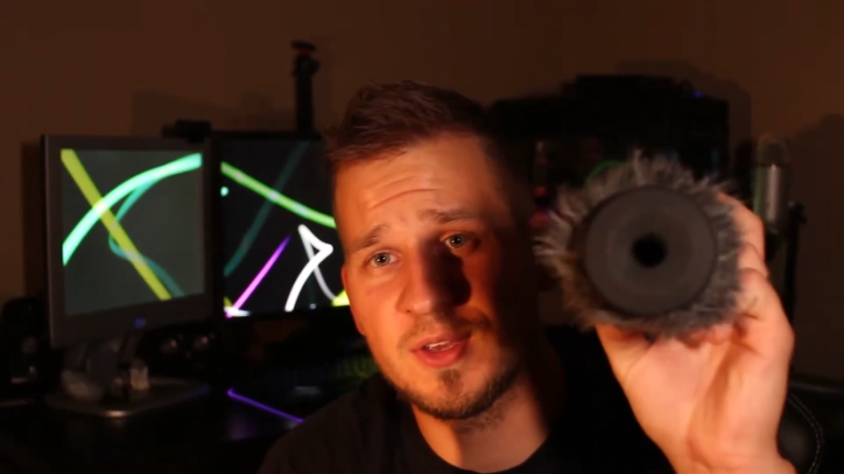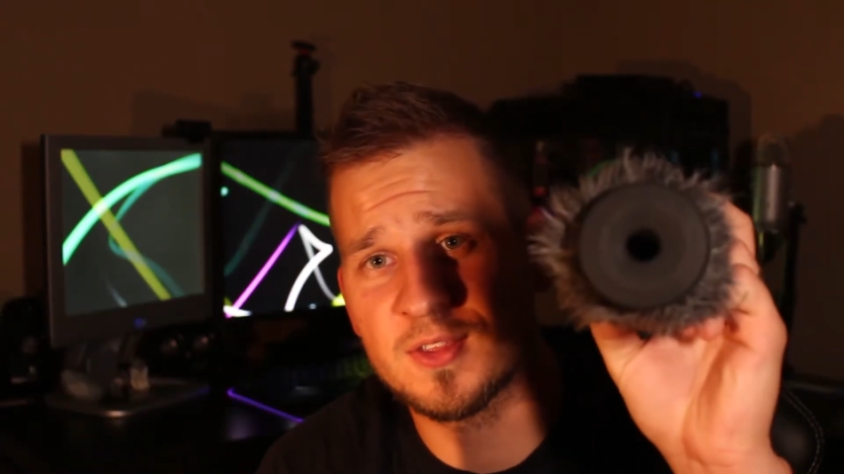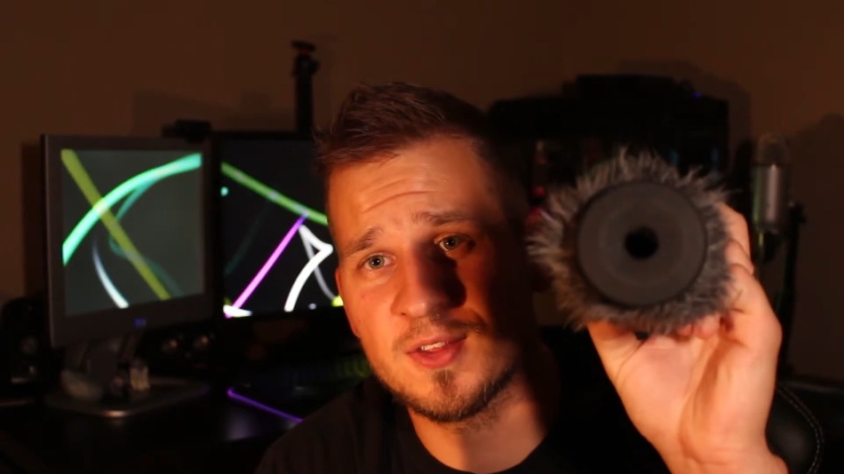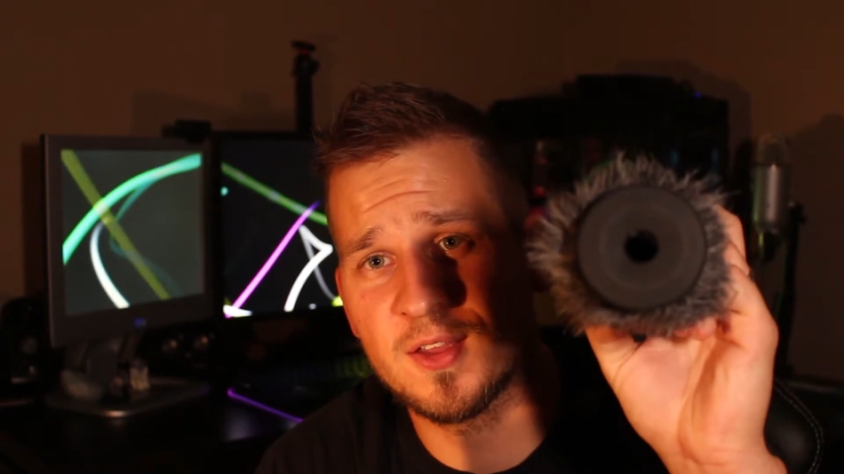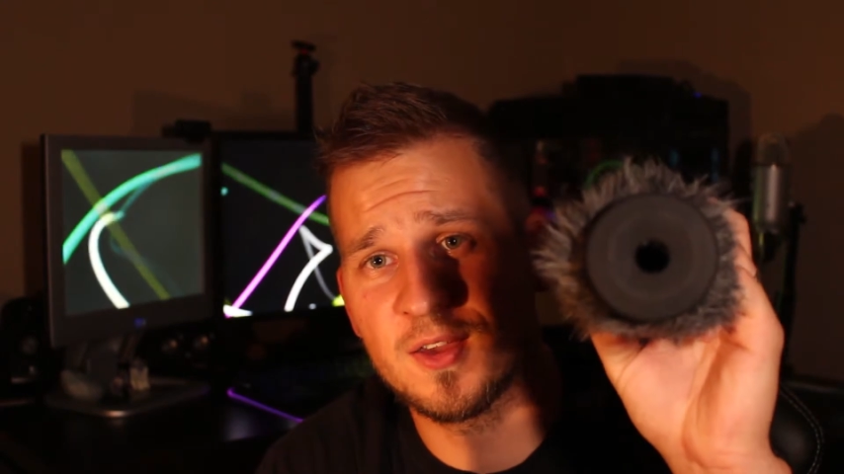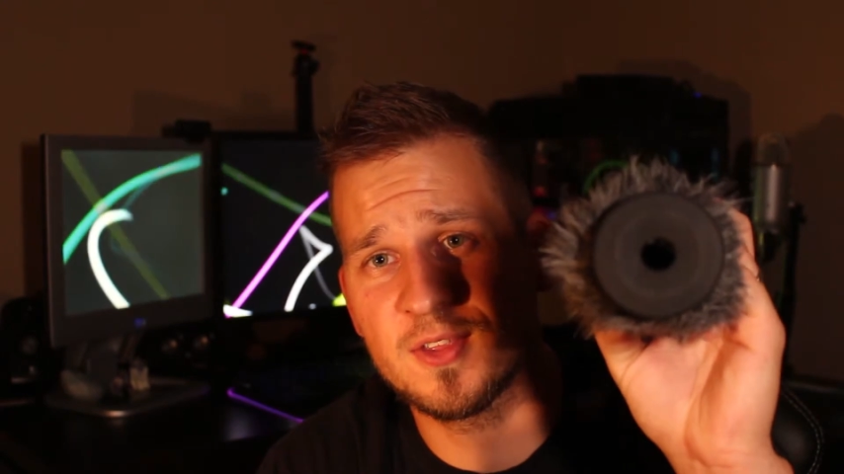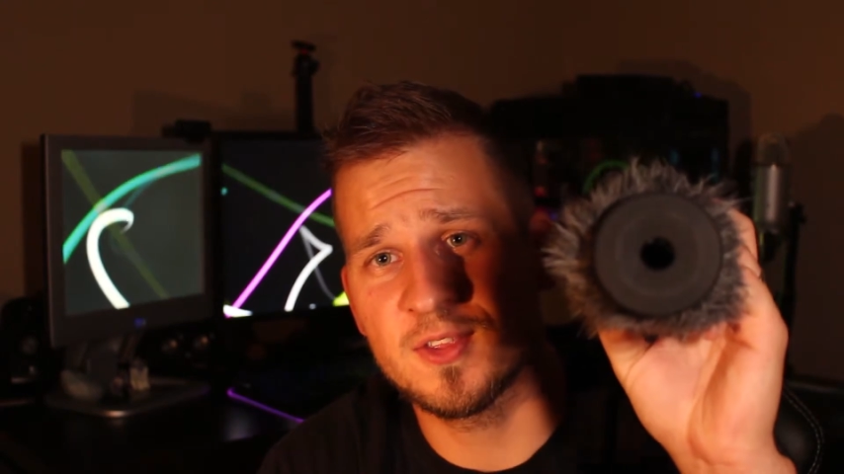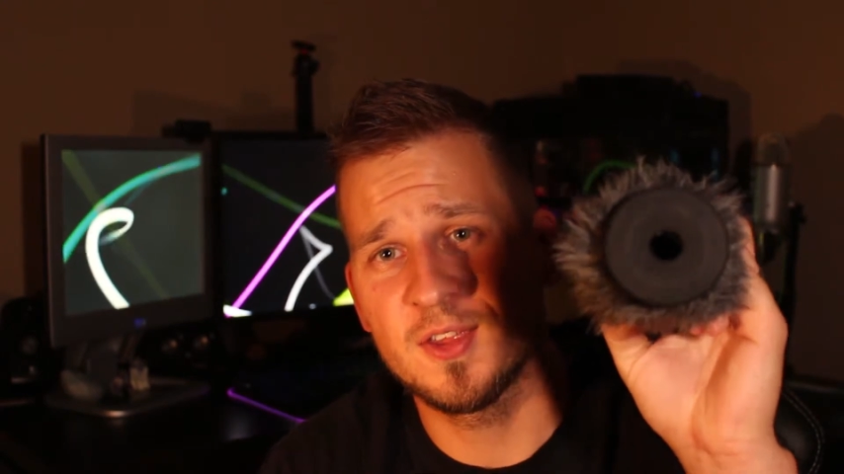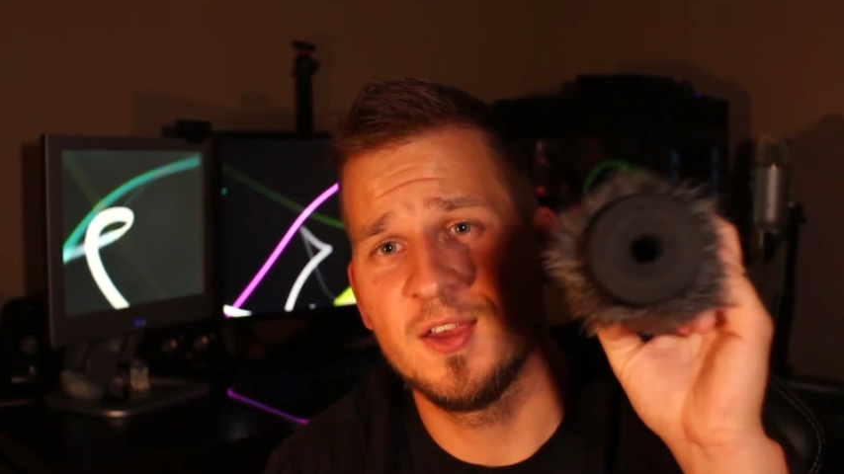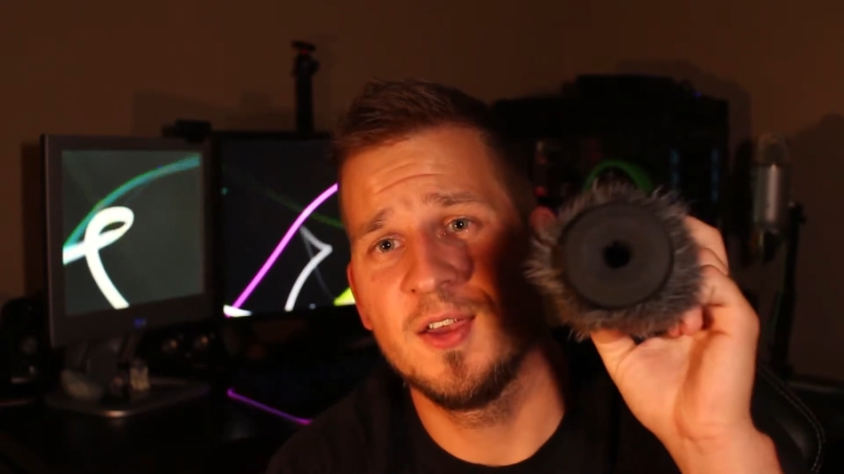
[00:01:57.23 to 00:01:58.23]
It has a
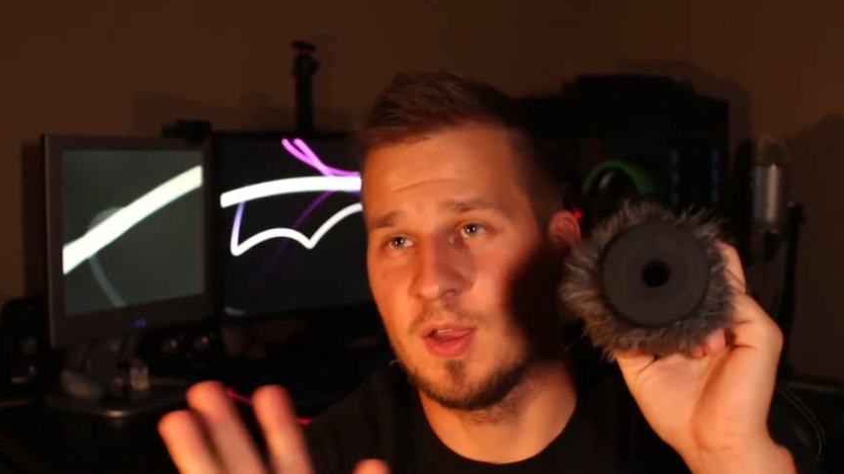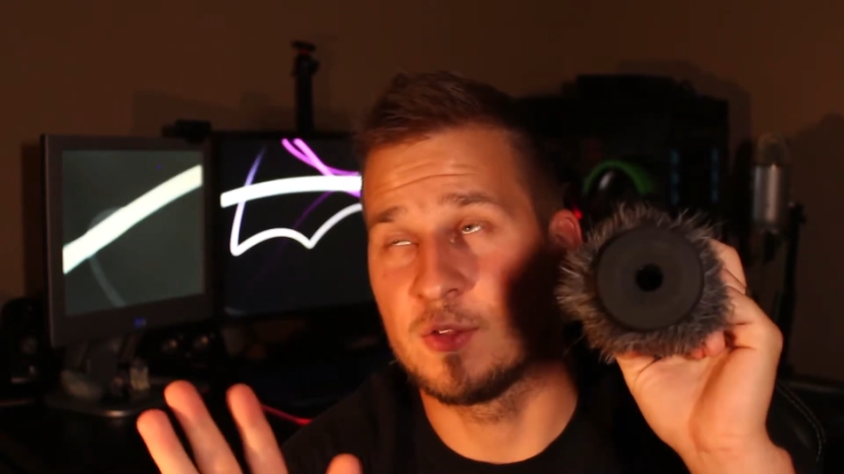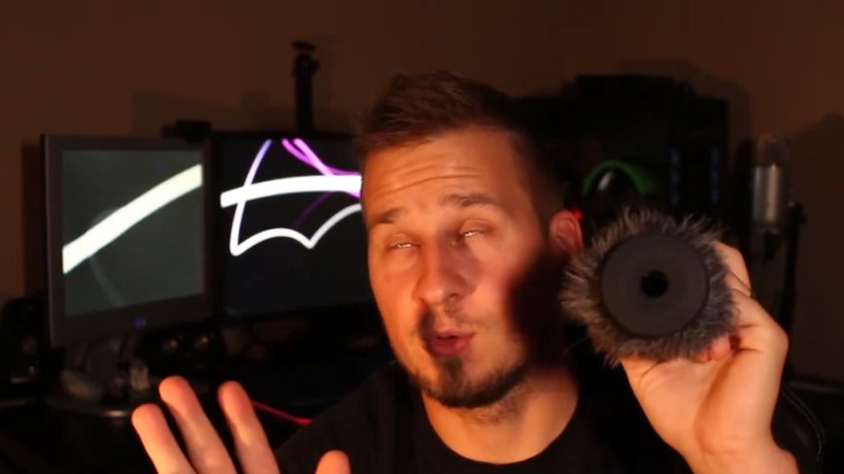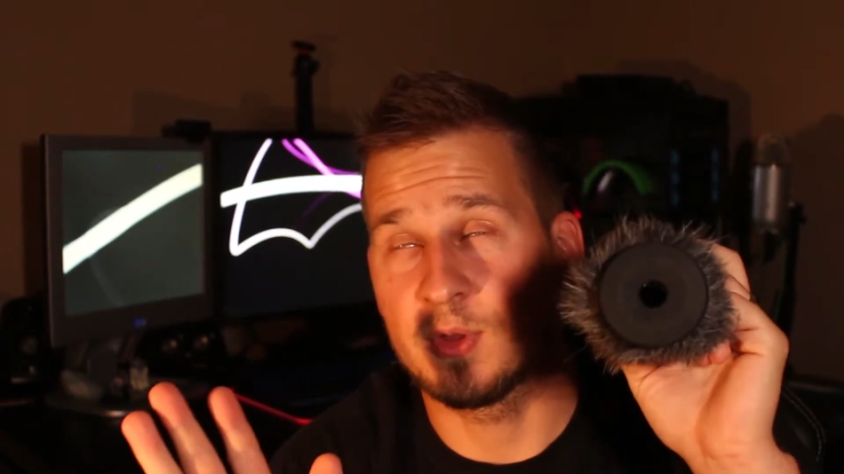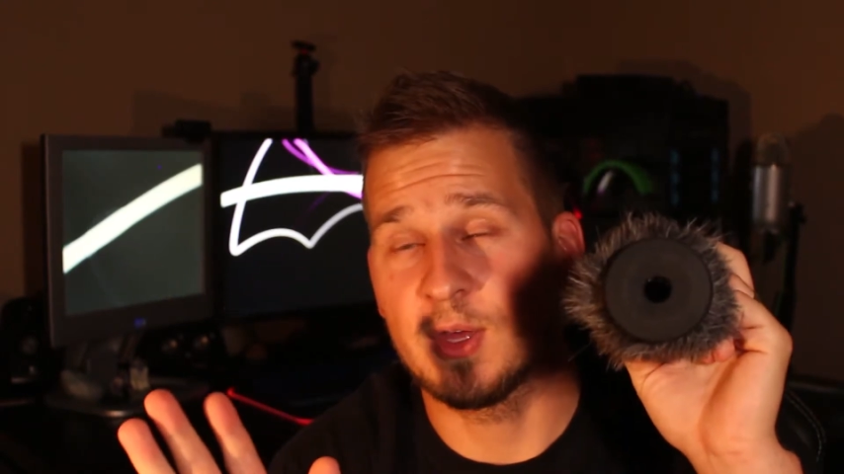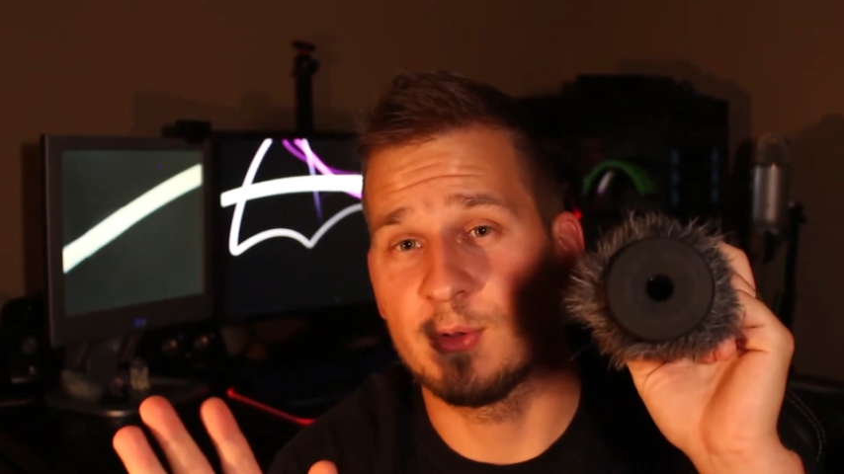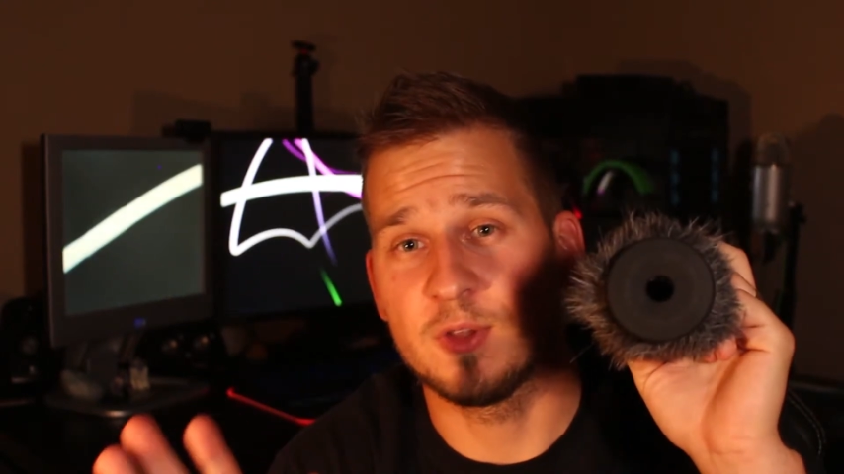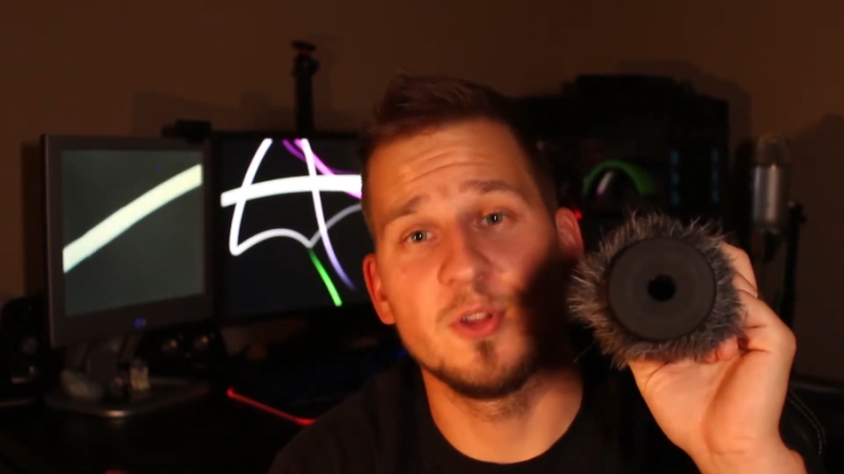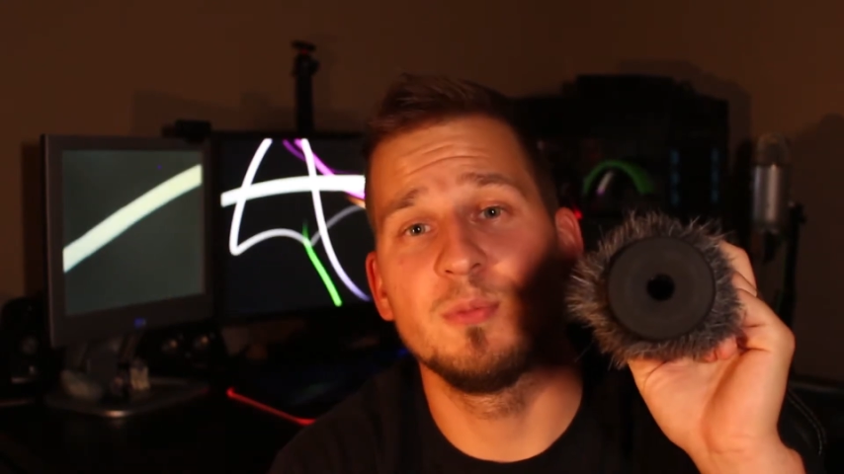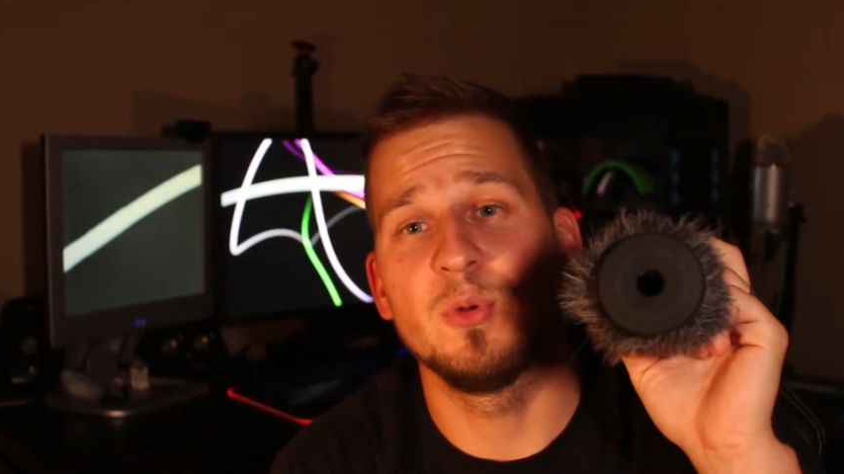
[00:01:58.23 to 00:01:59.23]
nice, I know it sounds a
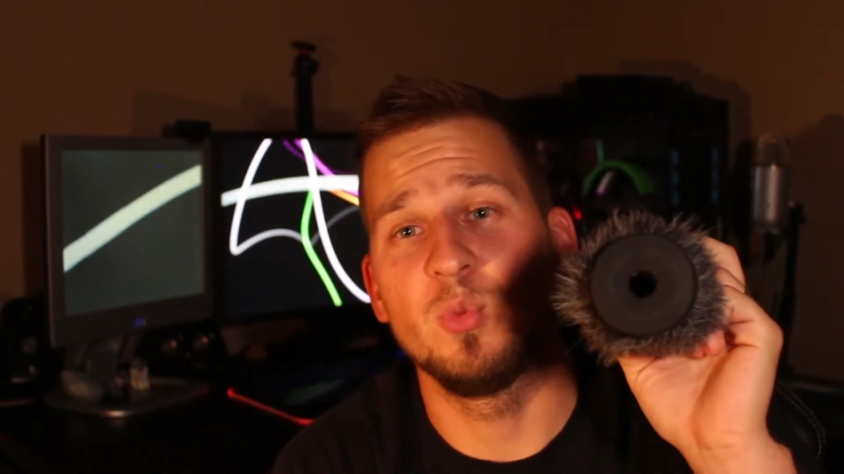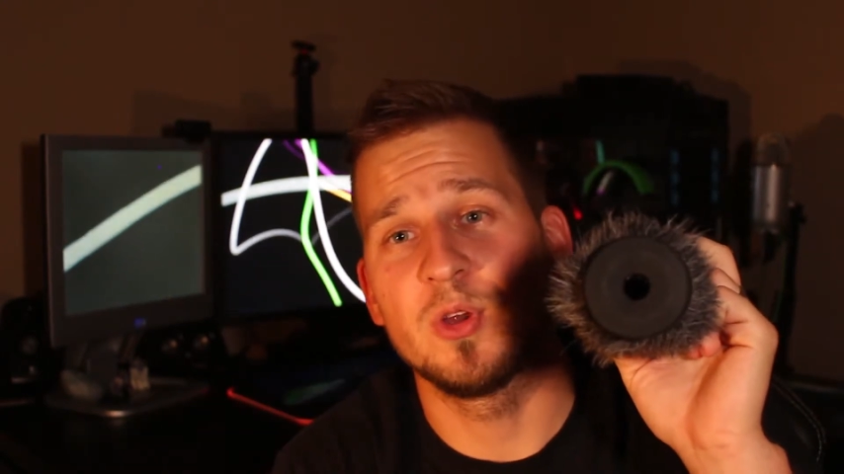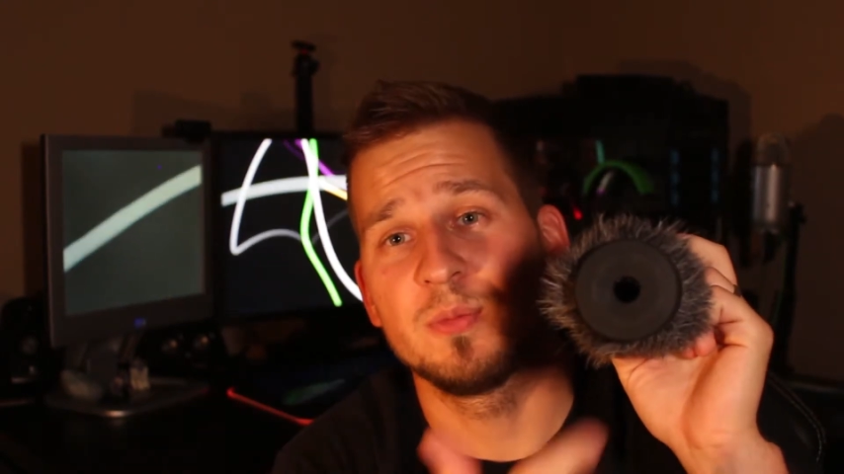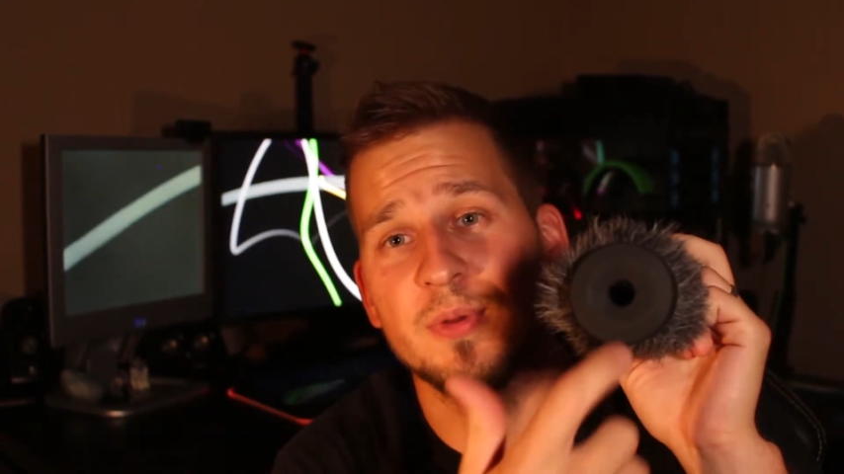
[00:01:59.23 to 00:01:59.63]
little bit weird,